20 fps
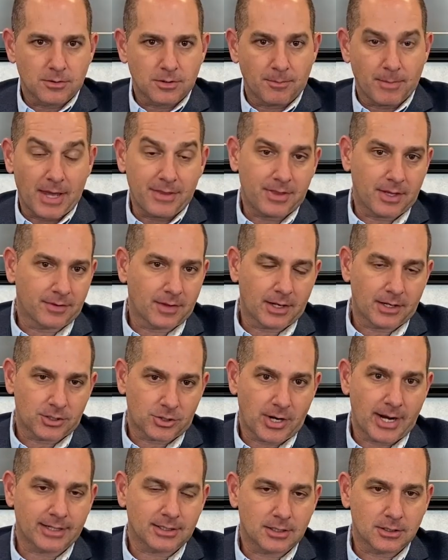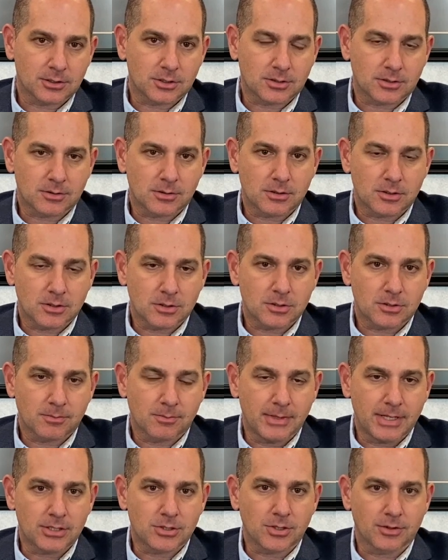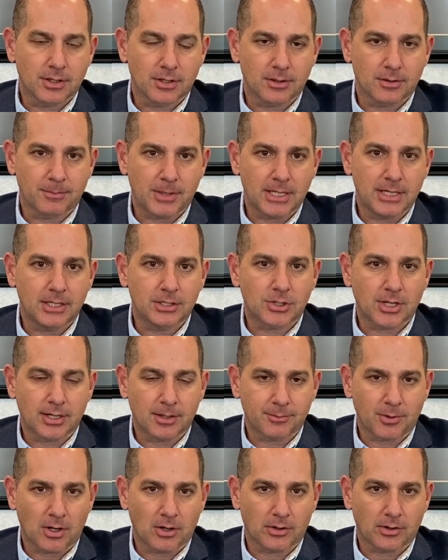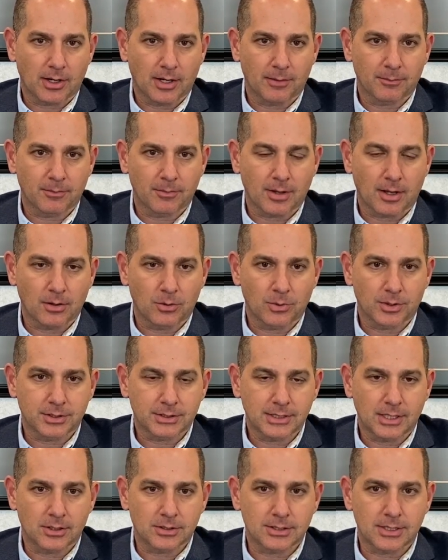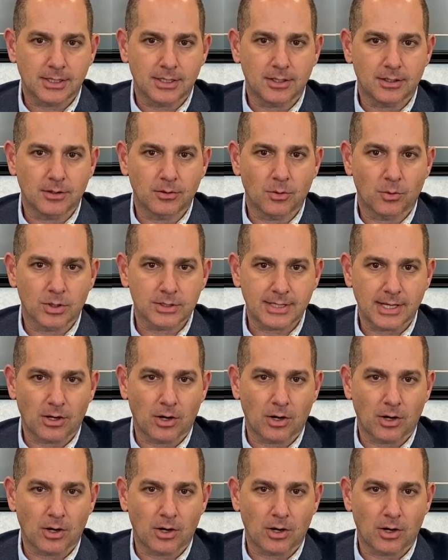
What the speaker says: The main thing that attracted me to the PE training program with DOT was that